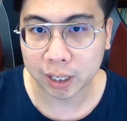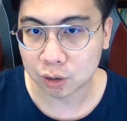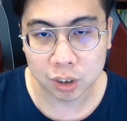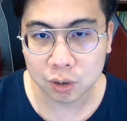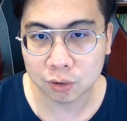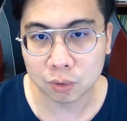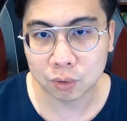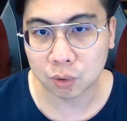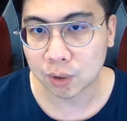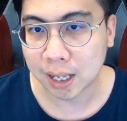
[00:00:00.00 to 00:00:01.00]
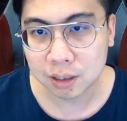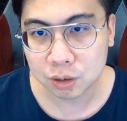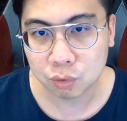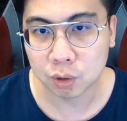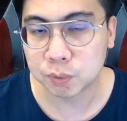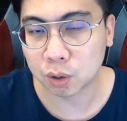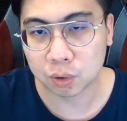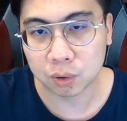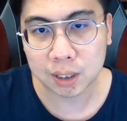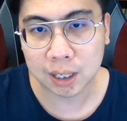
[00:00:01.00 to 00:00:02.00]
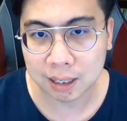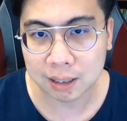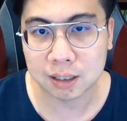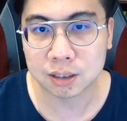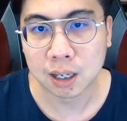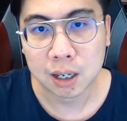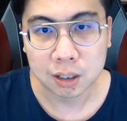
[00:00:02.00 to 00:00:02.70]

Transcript: you need to create this group so you can get this.